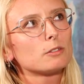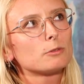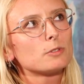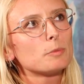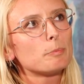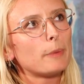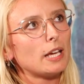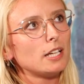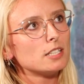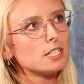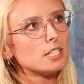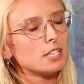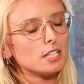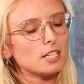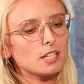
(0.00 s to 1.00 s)
of the
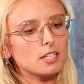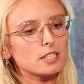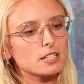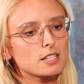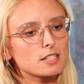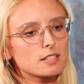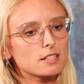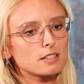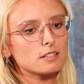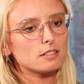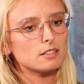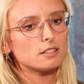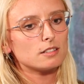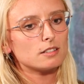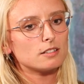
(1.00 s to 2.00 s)
painting is
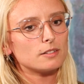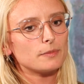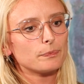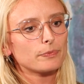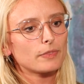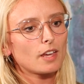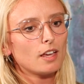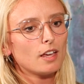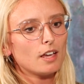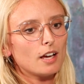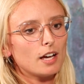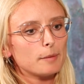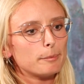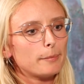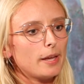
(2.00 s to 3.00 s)

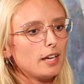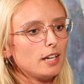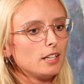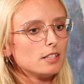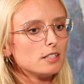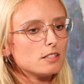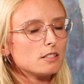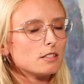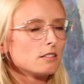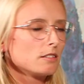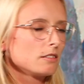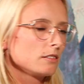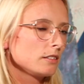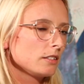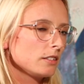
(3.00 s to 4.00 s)
I made
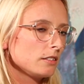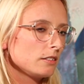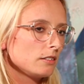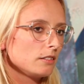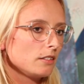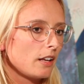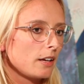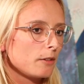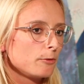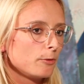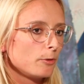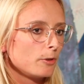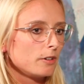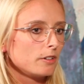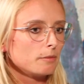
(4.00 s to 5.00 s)
like
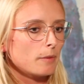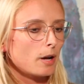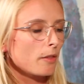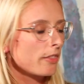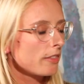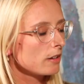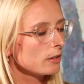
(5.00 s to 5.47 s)
4 months